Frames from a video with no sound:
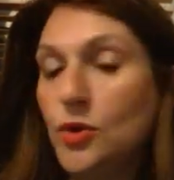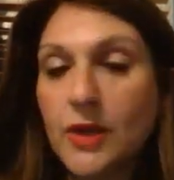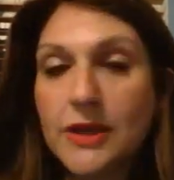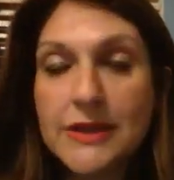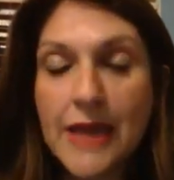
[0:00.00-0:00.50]
You
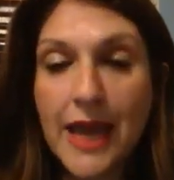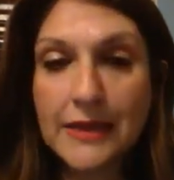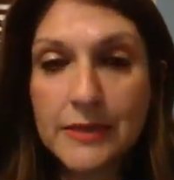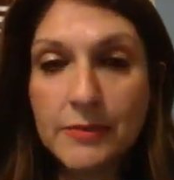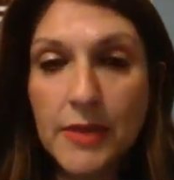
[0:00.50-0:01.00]
can
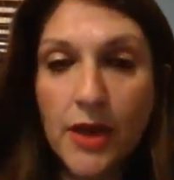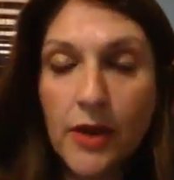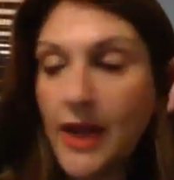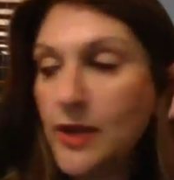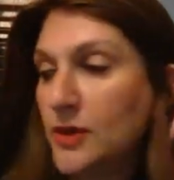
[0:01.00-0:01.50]
text me.
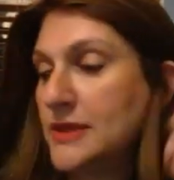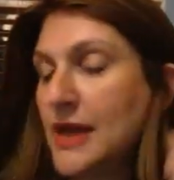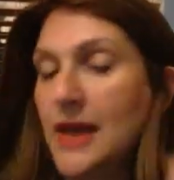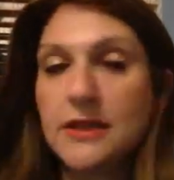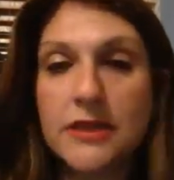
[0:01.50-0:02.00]
Okay, you can
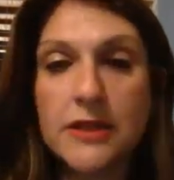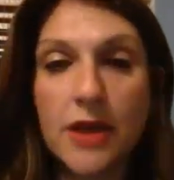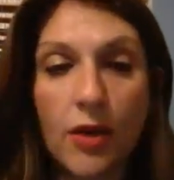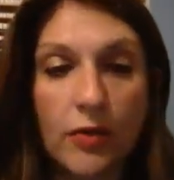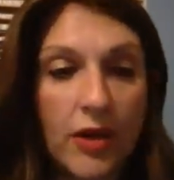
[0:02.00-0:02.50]
text
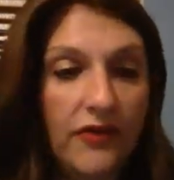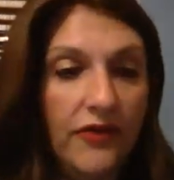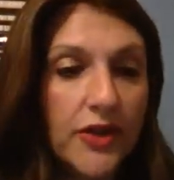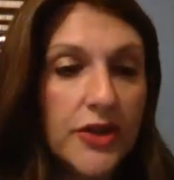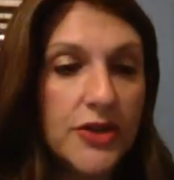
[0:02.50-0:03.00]
Sarah
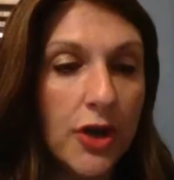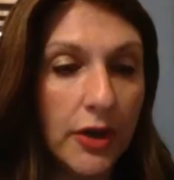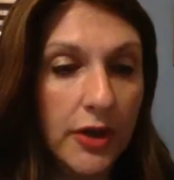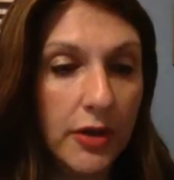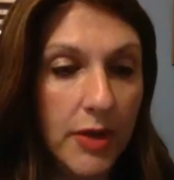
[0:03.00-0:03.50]
for the
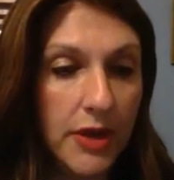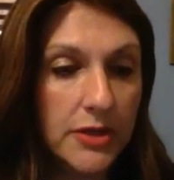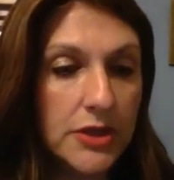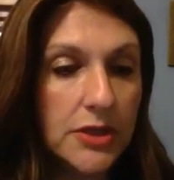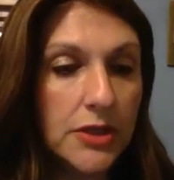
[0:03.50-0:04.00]

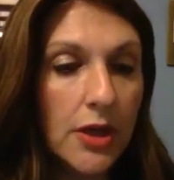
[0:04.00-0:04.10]
document.